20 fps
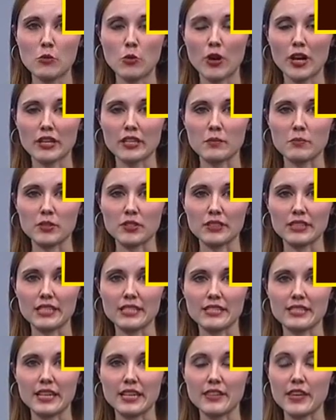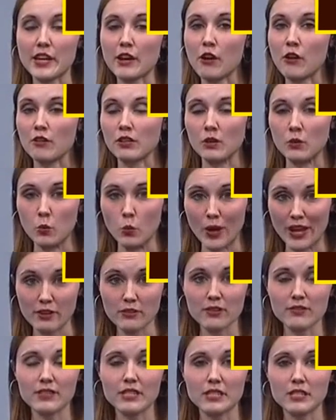Milwaukee police say they are
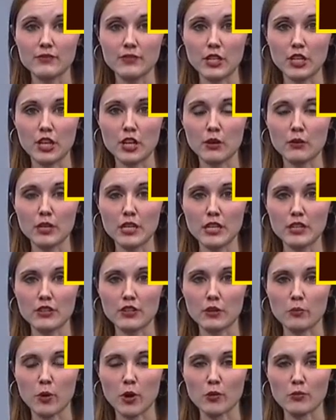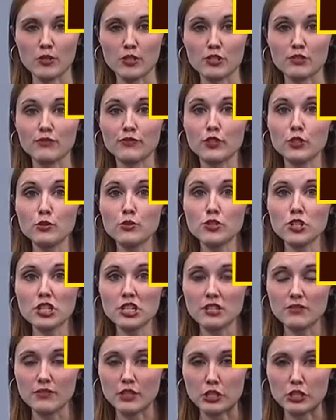aware of this video. The department's
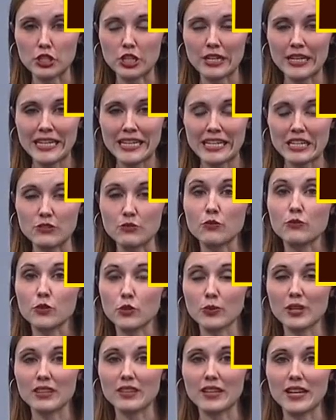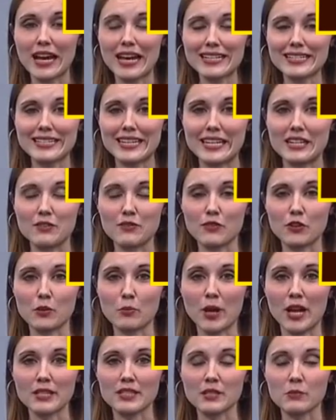Fusion Division is reviewing the content
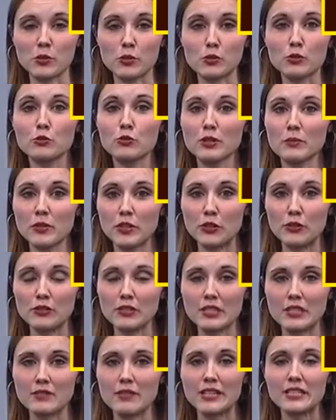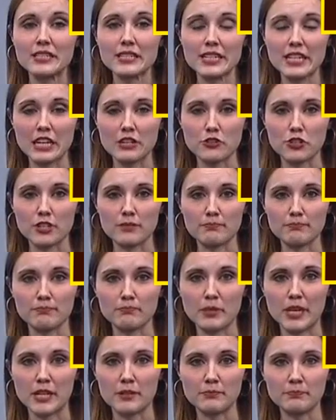for a possible criminal investigation.
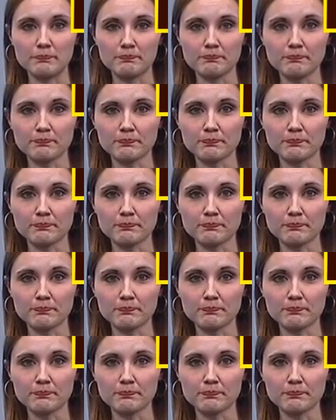Ben?